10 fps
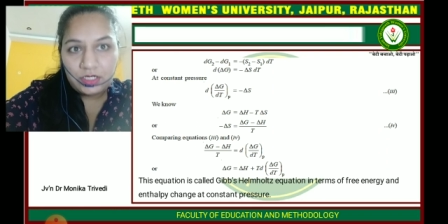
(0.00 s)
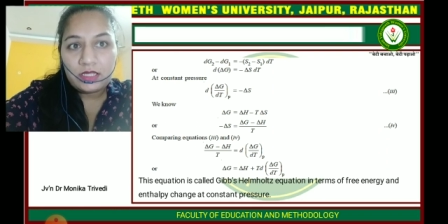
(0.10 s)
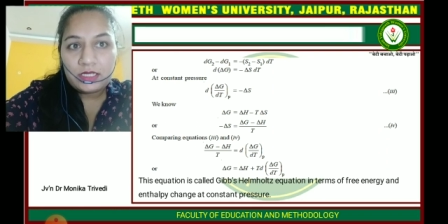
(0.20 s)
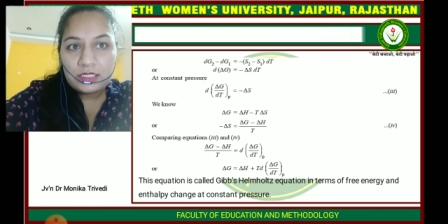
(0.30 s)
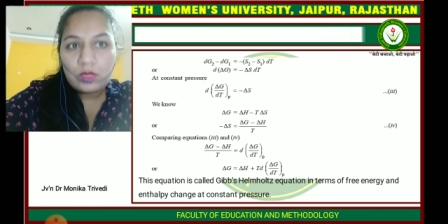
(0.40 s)

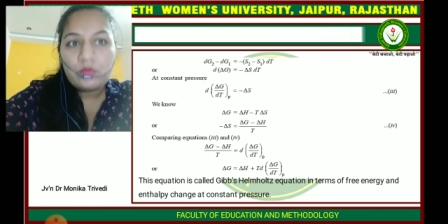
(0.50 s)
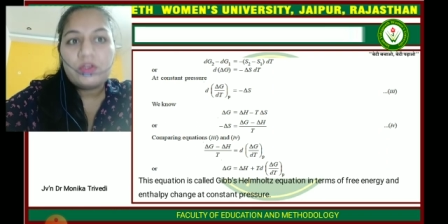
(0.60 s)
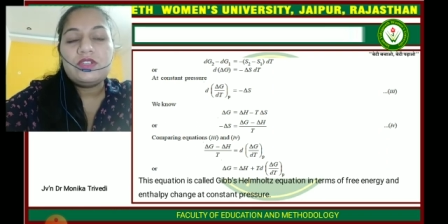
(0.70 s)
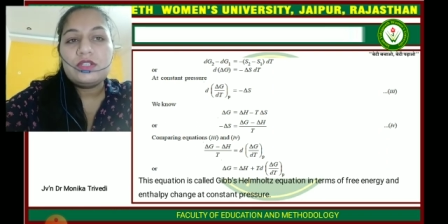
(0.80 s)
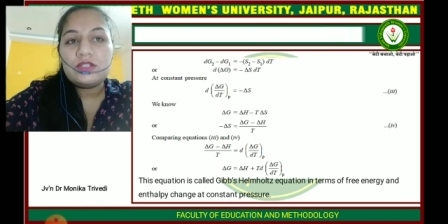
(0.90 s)
This
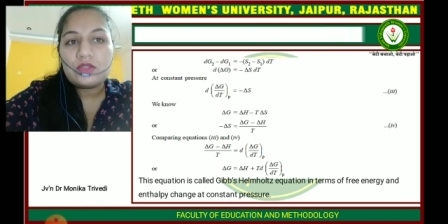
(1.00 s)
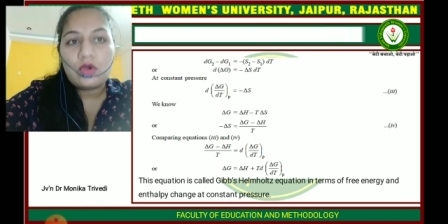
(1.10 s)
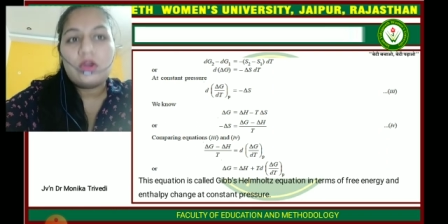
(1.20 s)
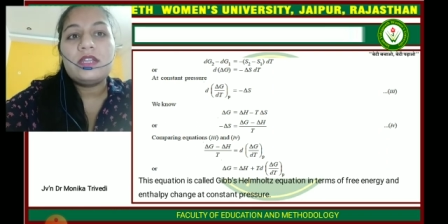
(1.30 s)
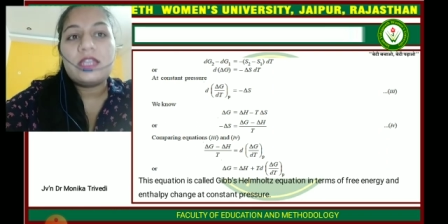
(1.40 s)
equation is
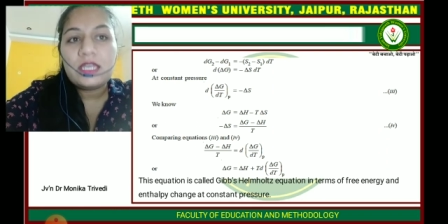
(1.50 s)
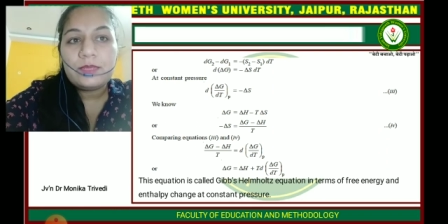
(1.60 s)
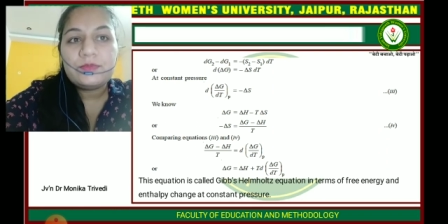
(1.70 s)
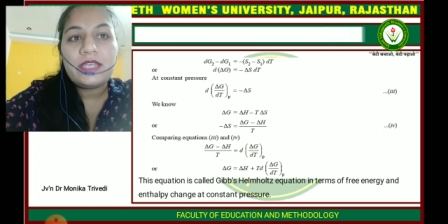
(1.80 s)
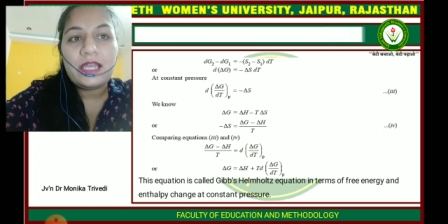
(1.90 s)
called
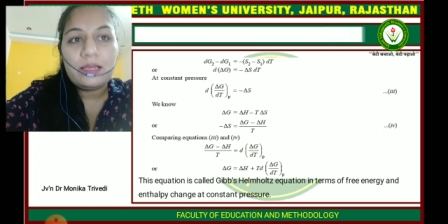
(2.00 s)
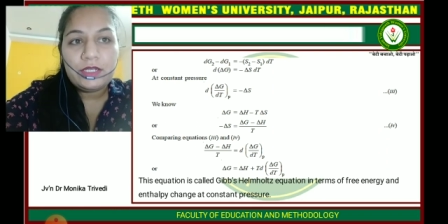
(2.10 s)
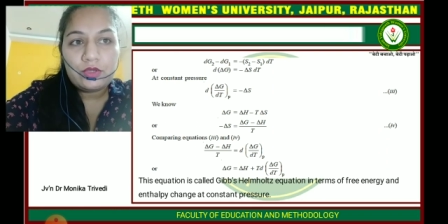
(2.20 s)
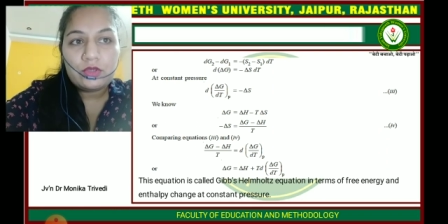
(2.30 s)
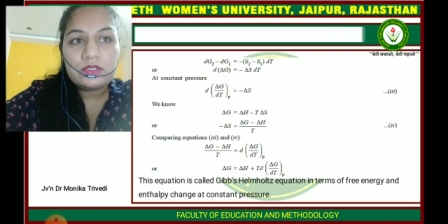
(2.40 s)

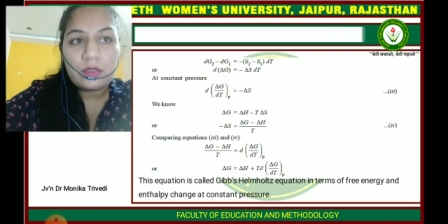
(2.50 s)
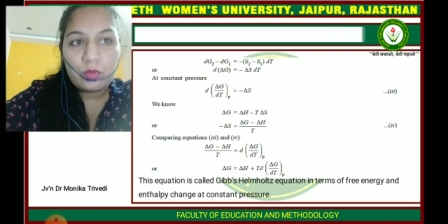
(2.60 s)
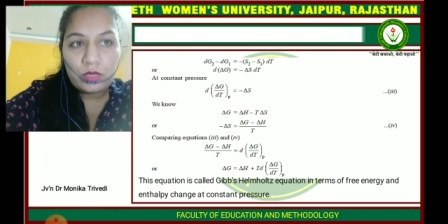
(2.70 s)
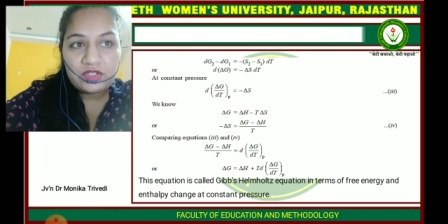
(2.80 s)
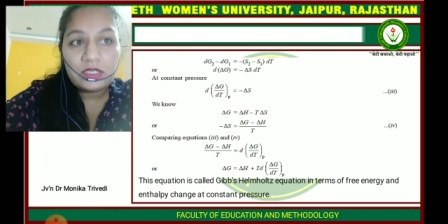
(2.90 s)
Gibbs-Helmholtz
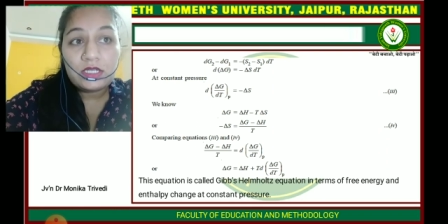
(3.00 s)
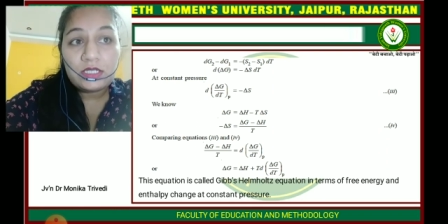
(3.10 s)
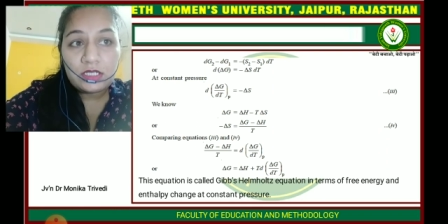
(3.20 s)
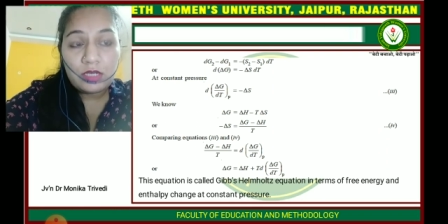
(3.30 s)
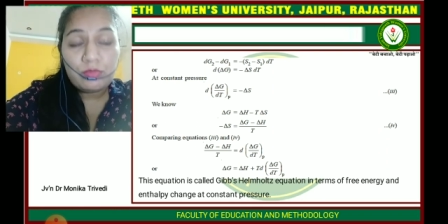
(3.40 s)
equation in
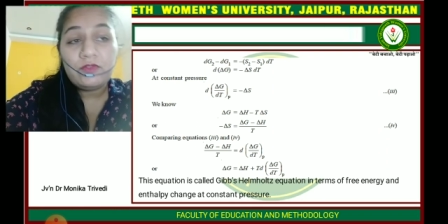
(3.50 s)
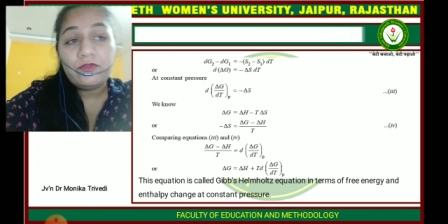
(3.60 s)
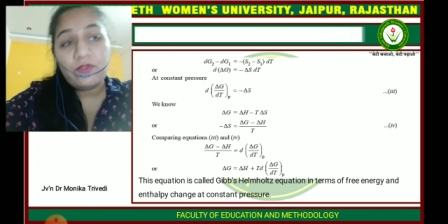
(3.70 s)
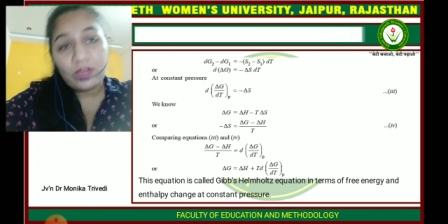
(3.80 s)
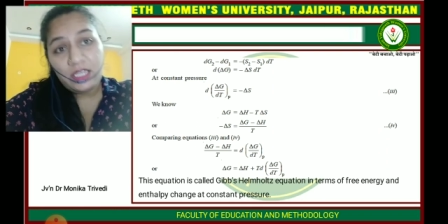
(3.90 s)
term of
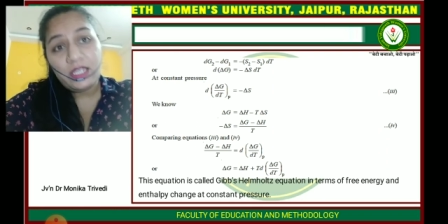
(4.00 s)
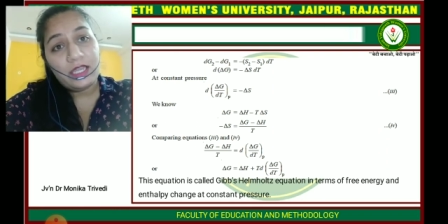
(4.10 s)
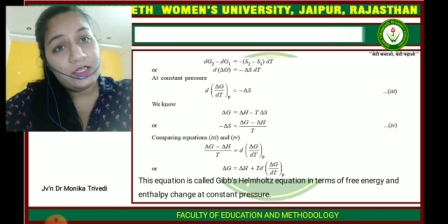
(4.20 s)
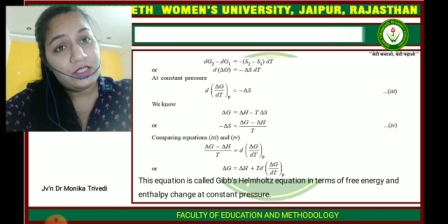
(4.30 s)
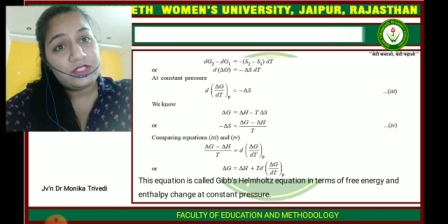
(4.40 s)
free
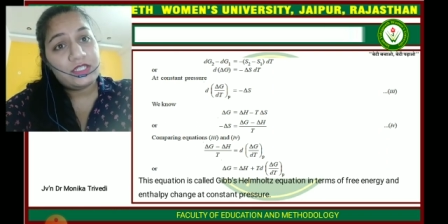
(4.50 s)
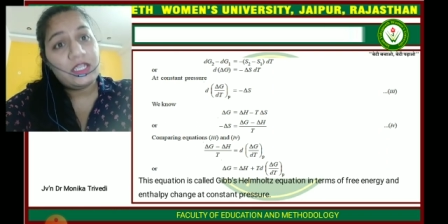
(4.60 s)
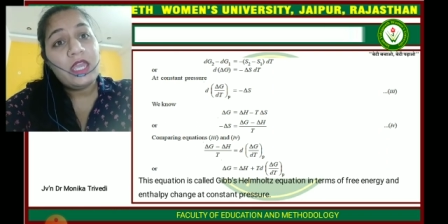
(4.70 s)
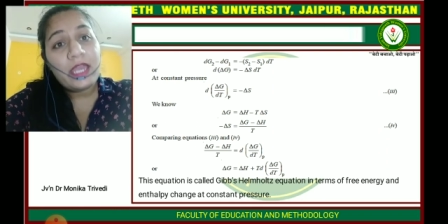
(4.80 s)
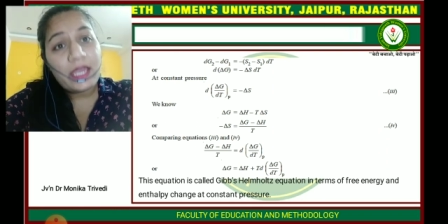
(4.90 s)
energy
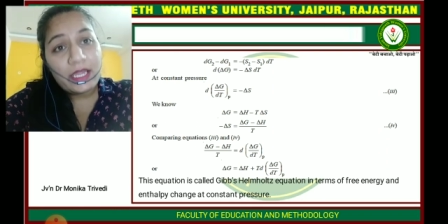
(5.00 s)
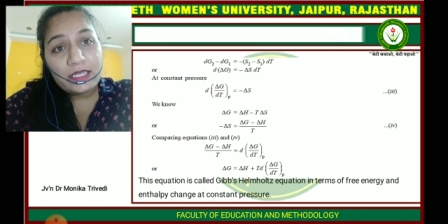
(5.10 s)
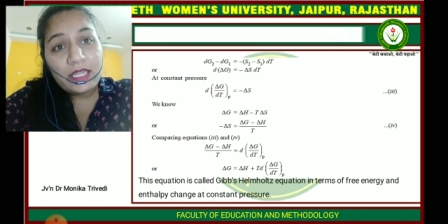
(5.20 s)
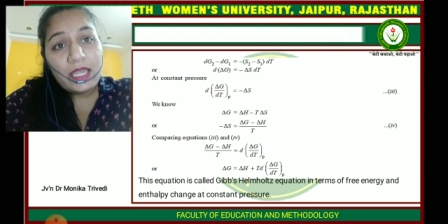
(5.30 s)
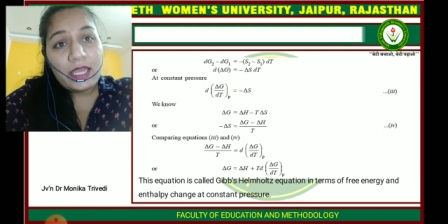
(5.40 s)
and
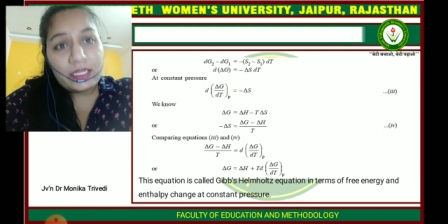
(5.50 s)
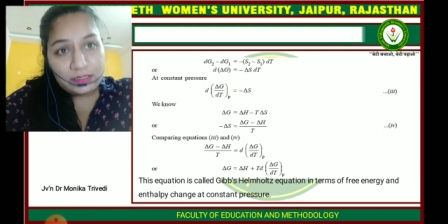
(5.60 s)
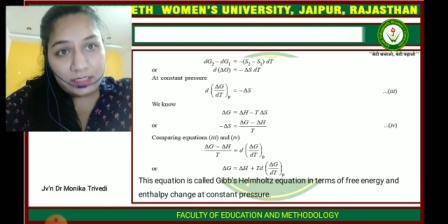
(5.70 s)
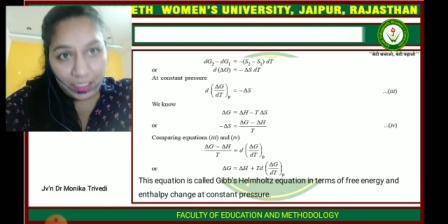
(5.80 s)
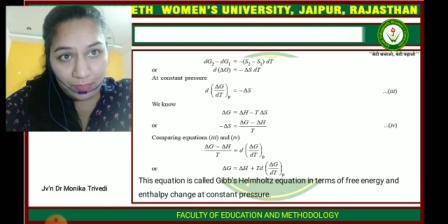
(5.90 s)

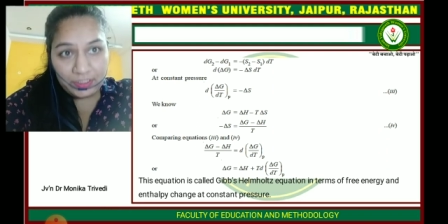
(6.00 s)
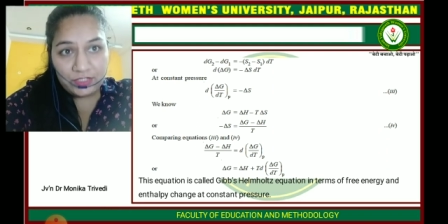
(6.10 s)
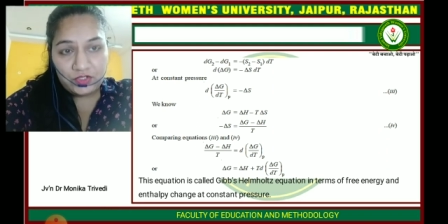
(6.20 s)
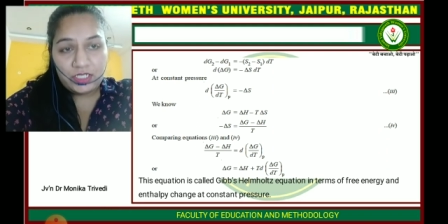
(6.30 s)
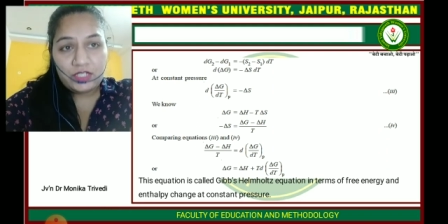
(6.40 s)
enthalpy
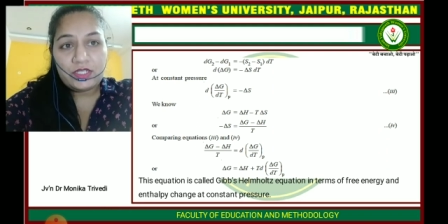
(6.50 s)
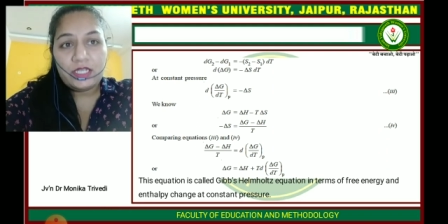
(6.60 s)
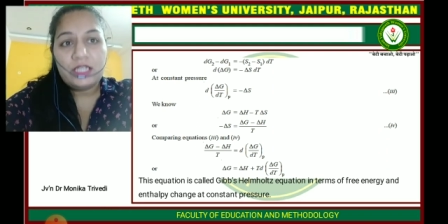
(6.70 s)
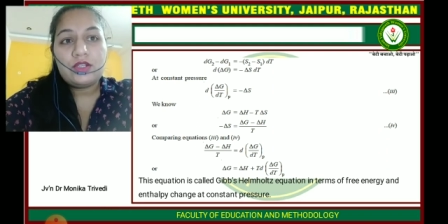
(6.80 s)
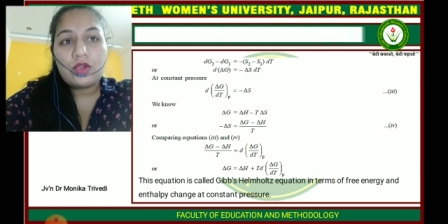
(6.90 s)
change
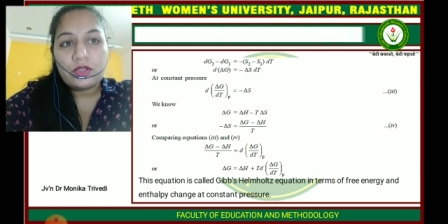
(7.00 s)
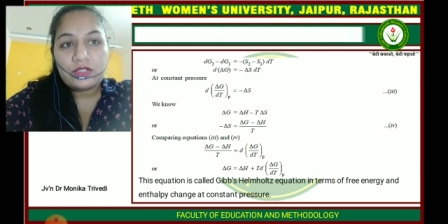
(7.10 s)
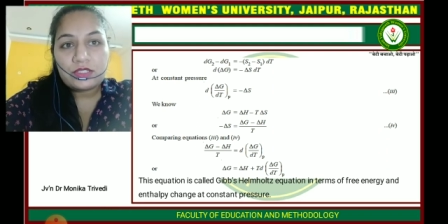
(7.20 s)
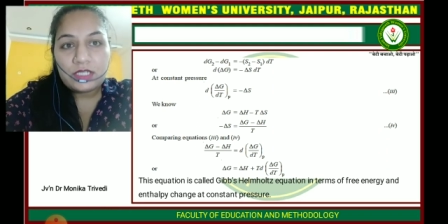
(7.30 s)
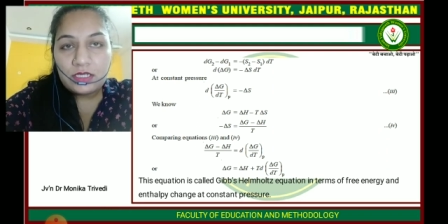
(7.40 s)
at
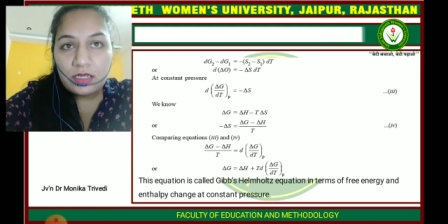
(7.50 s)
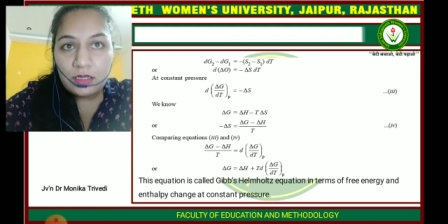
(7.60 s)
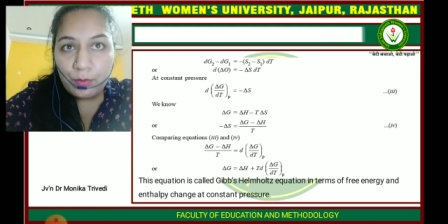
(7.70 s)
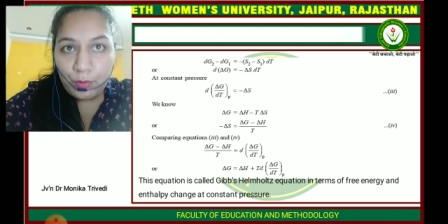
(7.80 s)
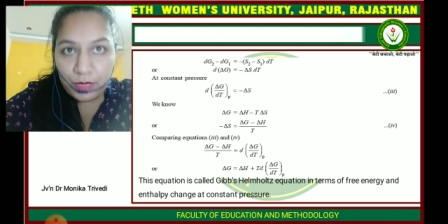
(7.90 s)
constant
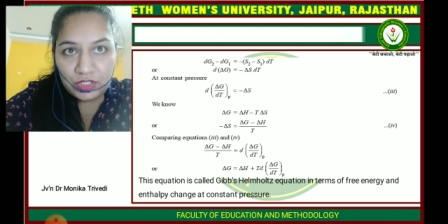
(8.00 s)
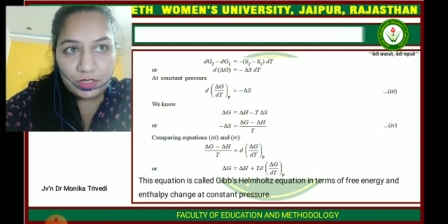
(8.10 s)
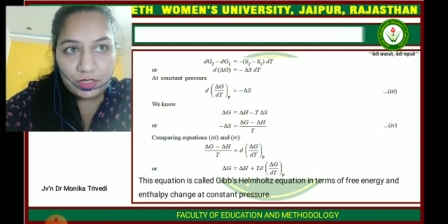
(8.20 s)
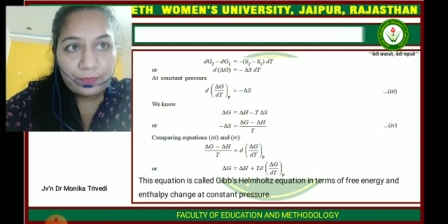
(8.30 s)
pressure.